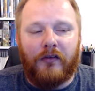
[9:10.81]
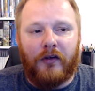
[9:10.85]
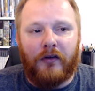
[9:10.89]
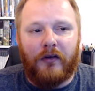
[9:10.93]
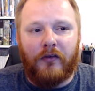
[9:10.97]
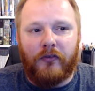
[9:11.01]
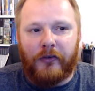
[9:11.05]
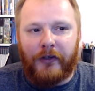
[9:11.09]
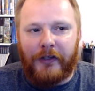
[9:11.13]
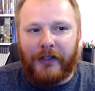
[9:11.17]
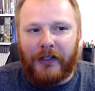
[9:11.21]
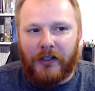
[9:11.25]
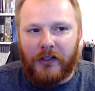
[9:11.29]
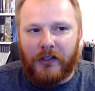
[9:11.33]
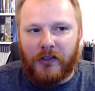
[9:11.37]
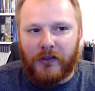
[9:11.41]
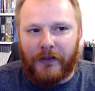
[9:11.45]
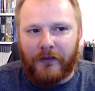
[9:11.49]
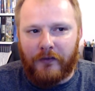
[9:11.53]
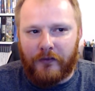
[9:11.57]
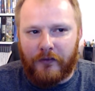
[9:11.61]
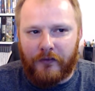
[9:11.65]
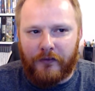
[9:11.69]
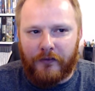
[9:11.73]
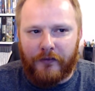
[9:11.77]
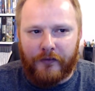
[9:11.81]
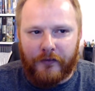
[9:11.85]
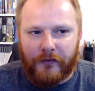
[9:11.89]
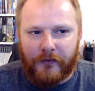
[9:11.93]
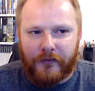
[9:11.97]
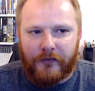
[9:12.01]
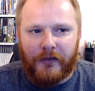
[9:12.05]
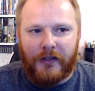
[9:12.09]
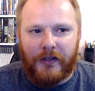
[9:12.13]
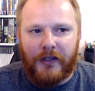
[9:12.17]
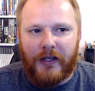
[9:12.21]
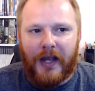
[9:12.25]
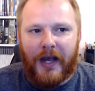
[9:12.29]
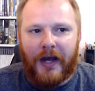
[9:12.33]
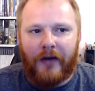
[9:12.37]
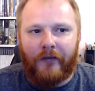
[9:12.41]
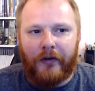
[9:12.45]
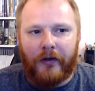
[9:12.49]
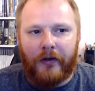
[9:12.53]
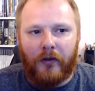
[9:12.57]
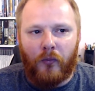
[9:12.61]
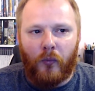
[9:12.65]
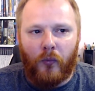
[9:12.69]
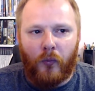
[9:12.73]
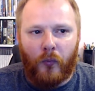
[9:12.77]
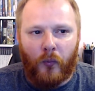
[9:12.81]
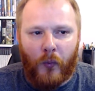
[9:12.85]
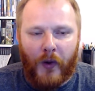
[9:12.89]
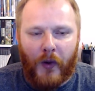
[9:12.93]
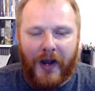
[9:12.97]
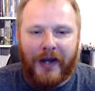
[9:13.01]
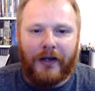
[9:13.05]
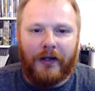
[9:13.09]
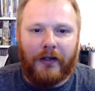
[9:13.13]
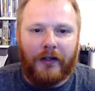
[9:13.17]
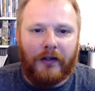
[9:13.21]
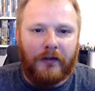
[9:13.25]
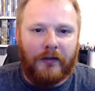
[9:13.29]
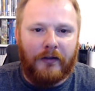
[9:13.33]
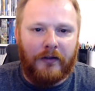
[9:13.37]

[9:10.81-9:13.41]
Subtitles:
and I was really interested to see how it went,